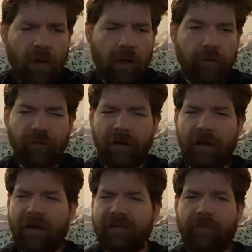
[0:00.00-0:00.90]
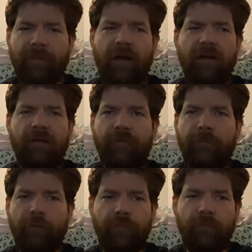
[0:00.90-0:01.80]
There's a lot to compact in the
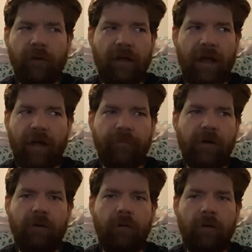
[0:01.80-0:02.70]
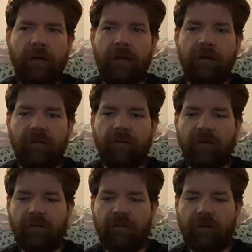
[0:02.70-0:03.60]
first like half hour. Like, it
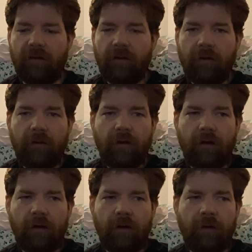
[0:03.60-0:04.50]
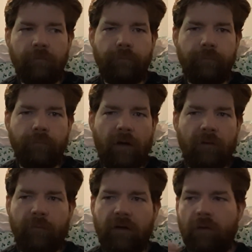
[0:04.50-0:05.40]
sets, I
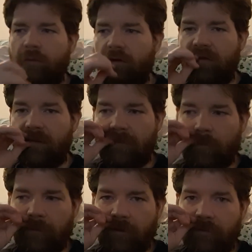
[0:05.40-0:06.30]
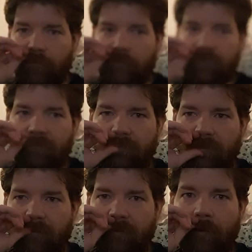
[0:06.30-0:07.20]
don't want to go into detail because it would
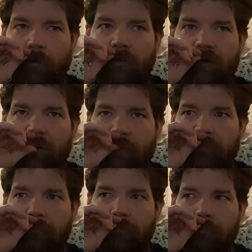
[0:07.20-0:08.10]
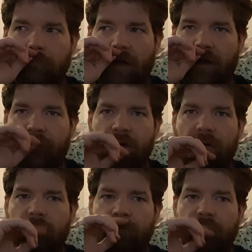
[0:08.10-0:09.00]
literally take me half
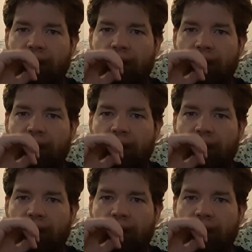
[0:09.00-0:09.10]
hour.